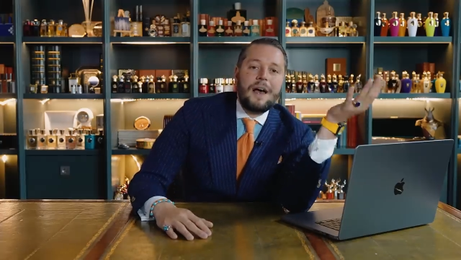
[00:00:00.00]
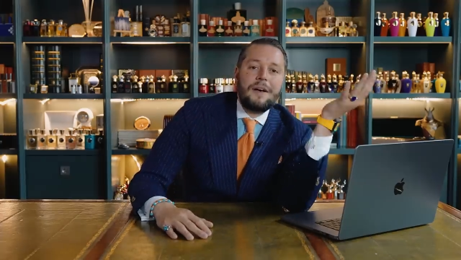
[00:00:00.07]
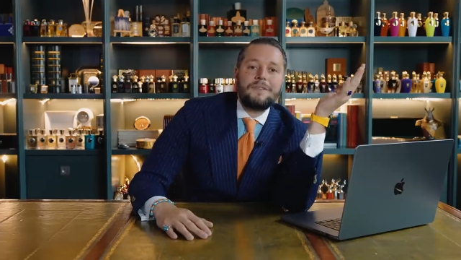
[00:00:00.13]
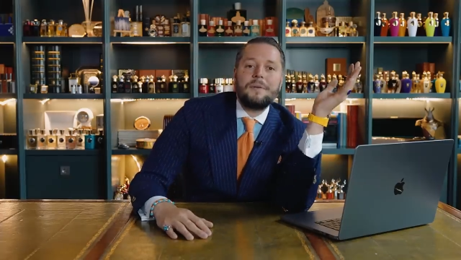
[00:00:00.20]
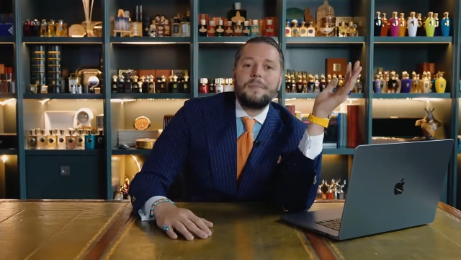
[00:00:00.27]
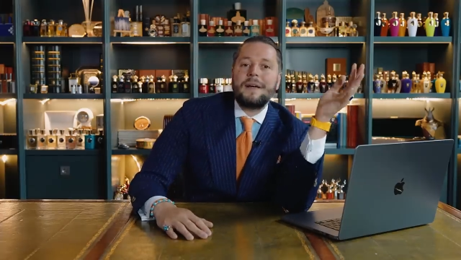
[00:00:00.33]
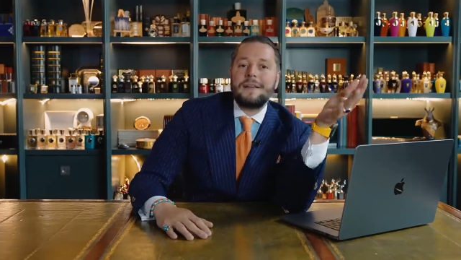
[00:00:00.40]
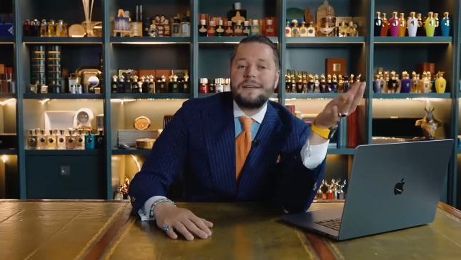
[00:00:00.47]
the
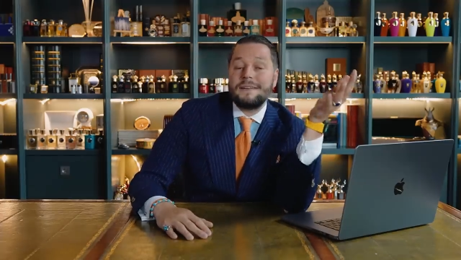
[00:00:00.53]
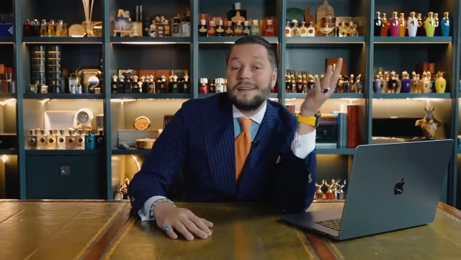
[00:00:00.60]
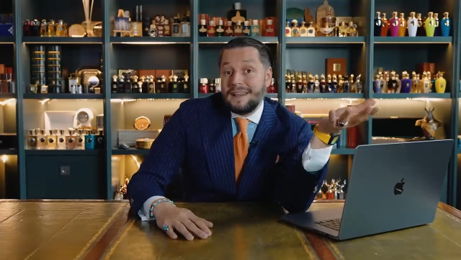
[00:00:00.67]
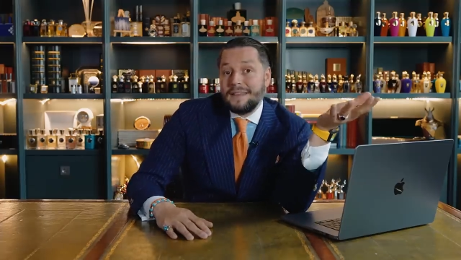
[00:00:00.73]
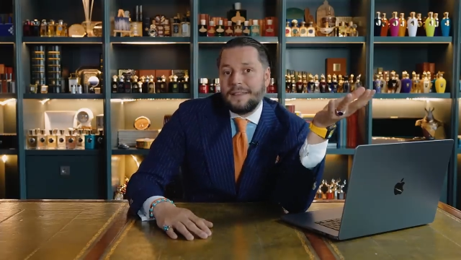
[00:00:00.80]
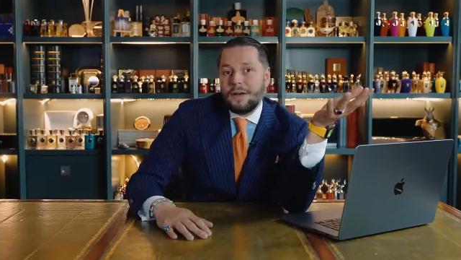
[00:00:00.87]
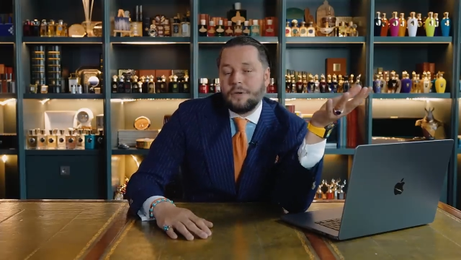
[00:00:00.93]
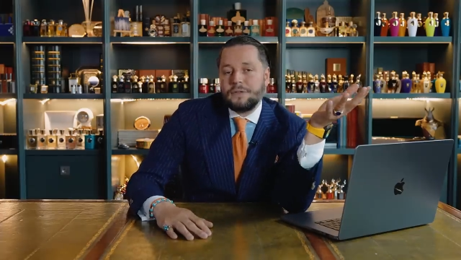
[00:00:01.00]
aftermarket
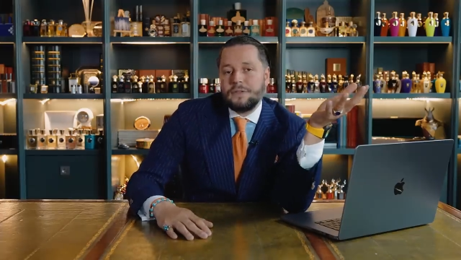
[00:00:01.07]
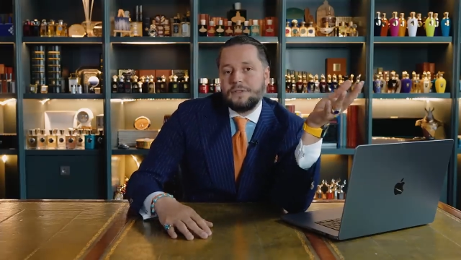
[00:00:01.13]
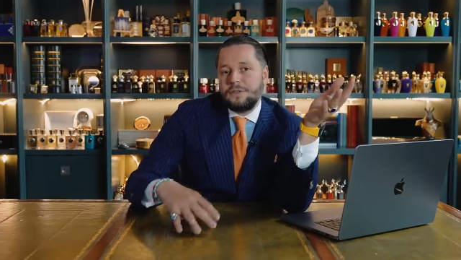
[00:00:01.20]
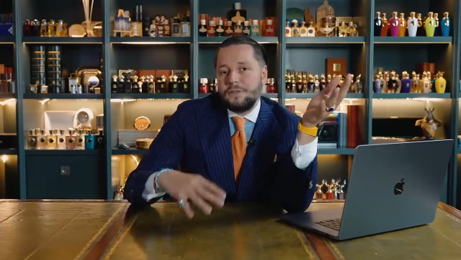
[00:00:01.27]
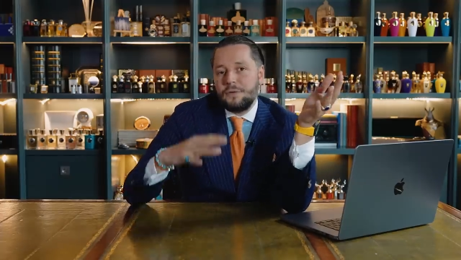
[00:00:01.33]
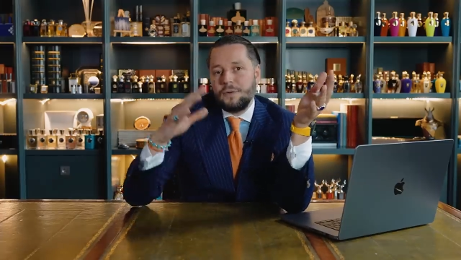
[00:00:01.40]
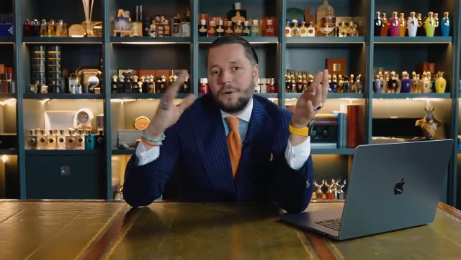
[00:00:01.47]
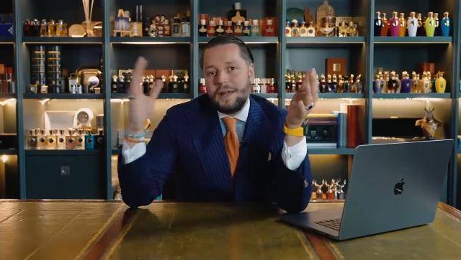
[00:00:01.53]
10,000
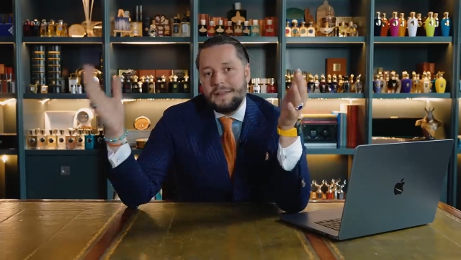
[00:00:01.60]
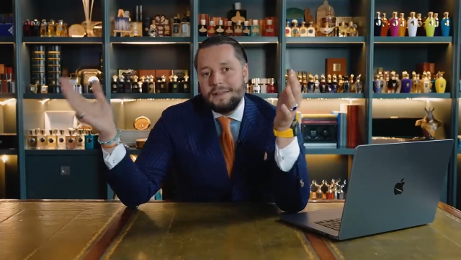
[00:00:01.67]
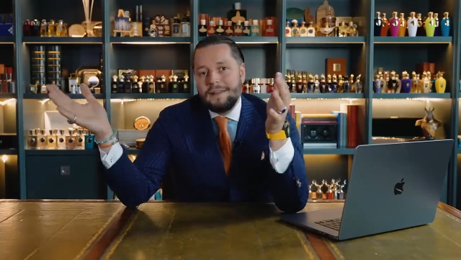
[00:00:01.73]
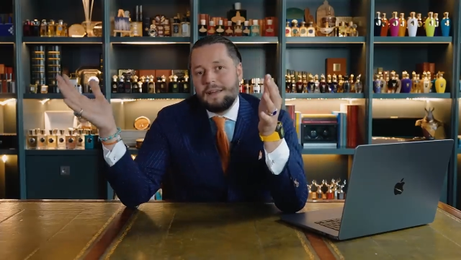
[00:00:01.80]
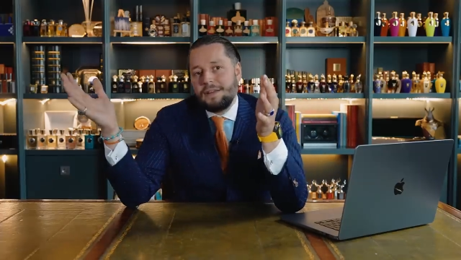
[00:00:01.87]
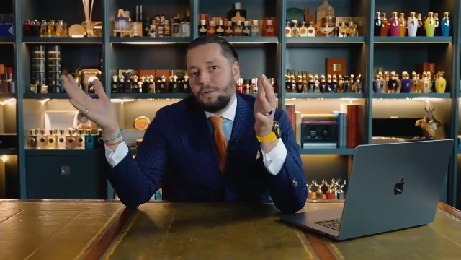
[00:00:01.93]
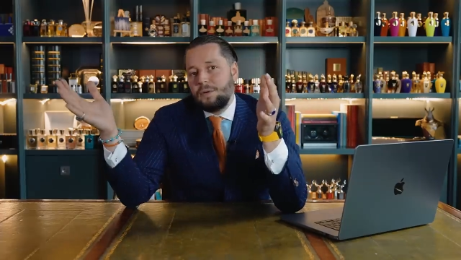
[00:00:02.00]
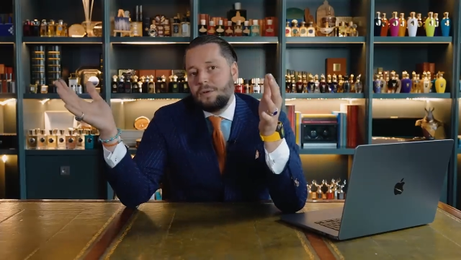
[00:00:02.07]
euro and
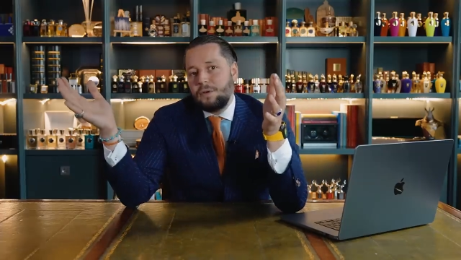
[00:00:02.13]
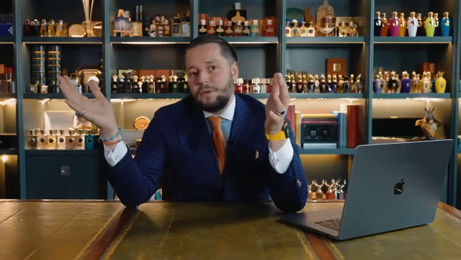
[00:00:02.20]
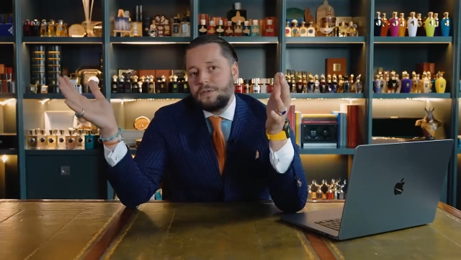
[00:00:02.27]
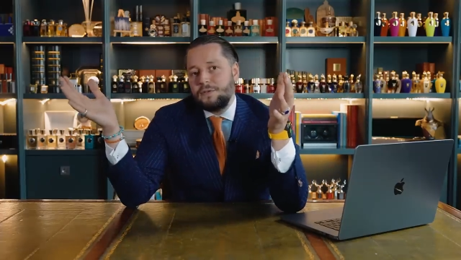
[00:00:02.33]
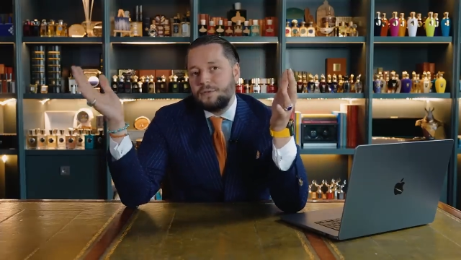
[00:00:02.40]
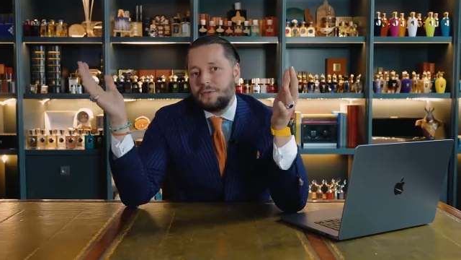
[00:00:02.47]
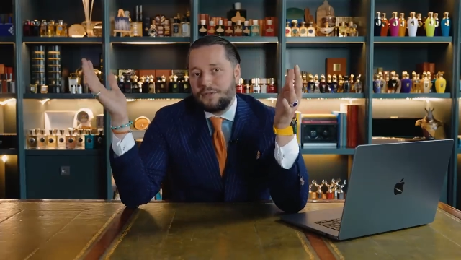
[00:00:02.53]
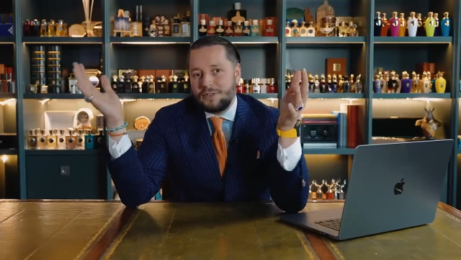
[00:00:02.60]
the other one
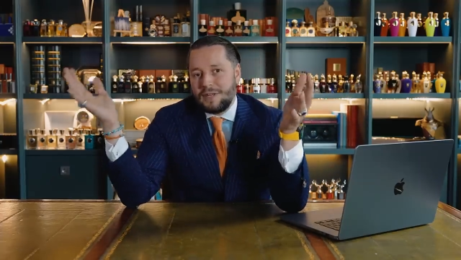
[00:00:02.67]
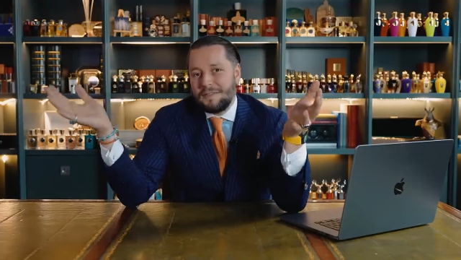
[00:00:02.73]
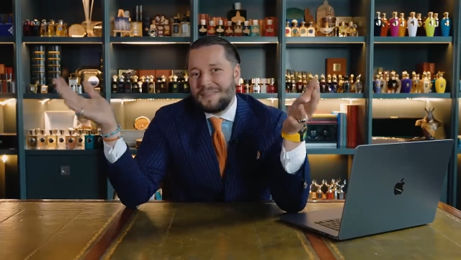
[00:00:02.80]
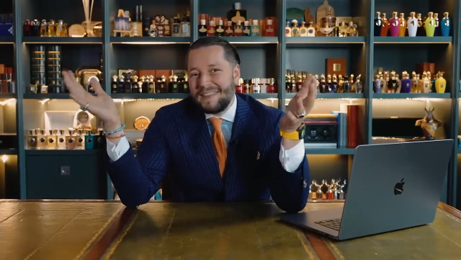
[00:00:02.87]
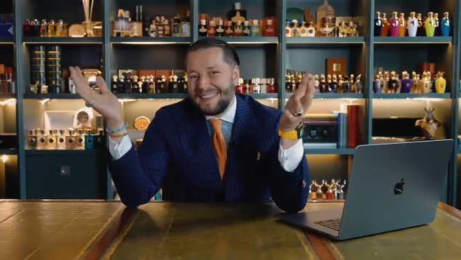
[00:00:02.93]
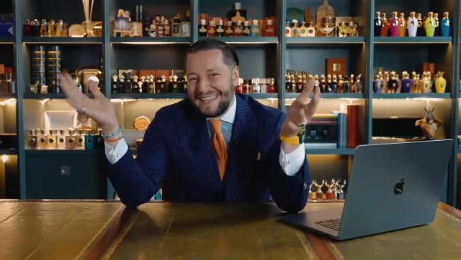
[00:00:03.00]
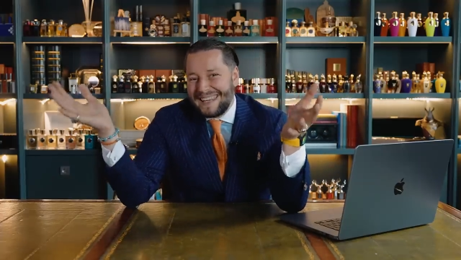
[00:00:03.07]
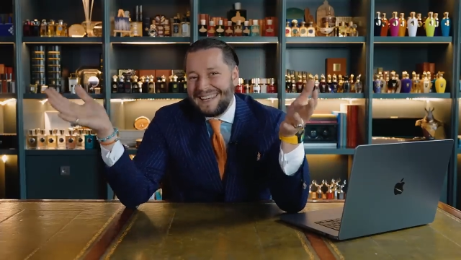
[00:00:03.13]
costs you
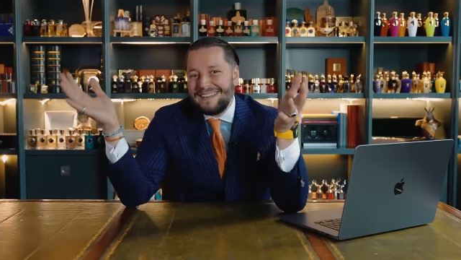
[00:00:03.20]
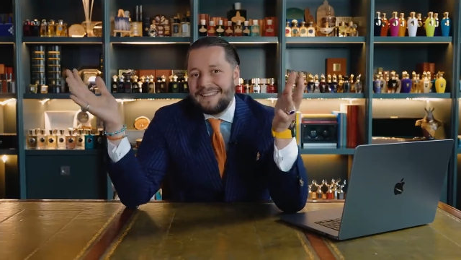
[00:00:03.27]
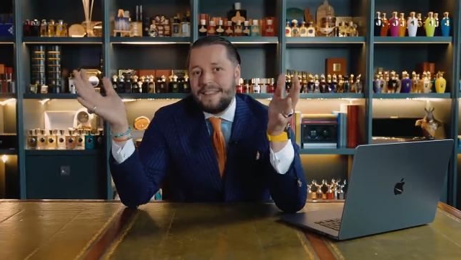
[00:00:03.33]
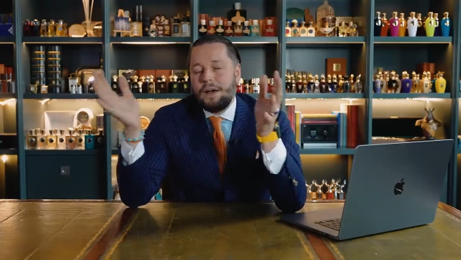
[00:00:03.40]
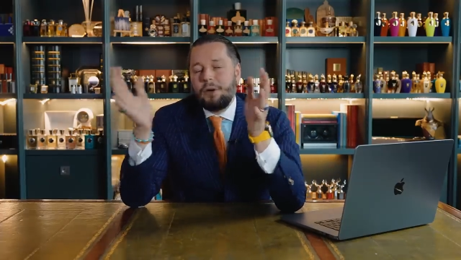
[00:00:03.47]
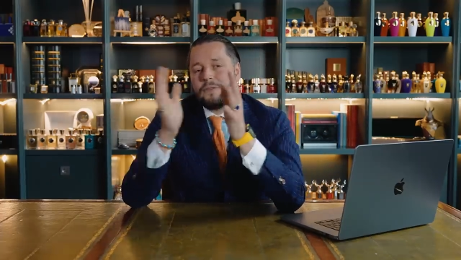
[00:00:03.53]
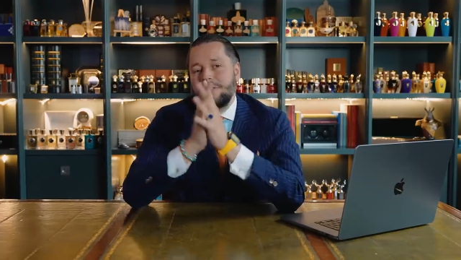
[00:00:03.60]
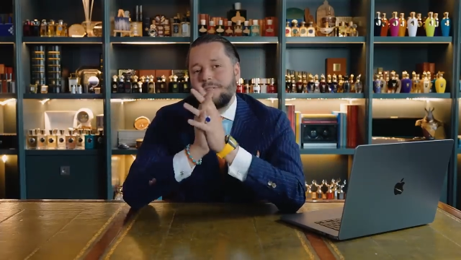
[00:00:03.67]

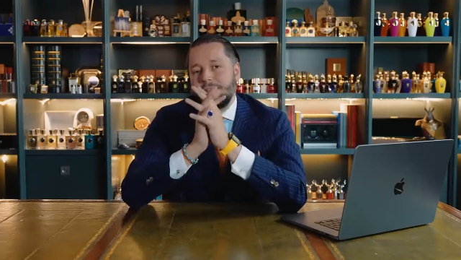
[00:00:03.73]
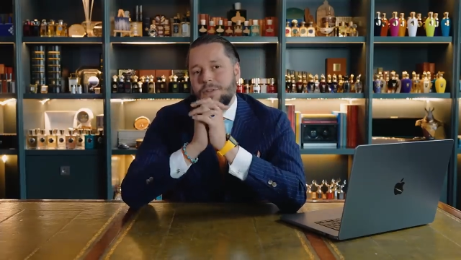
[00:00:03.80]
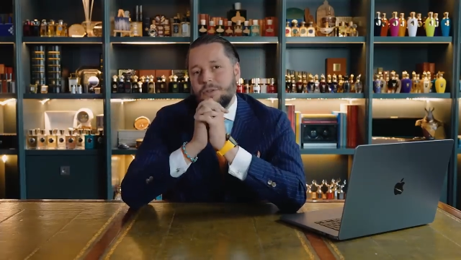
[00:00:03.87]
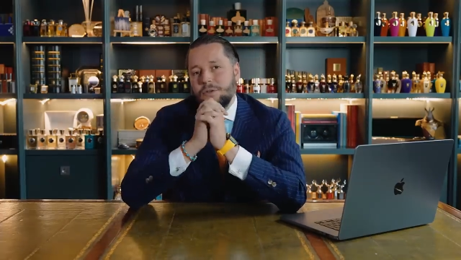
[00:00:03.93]
17,000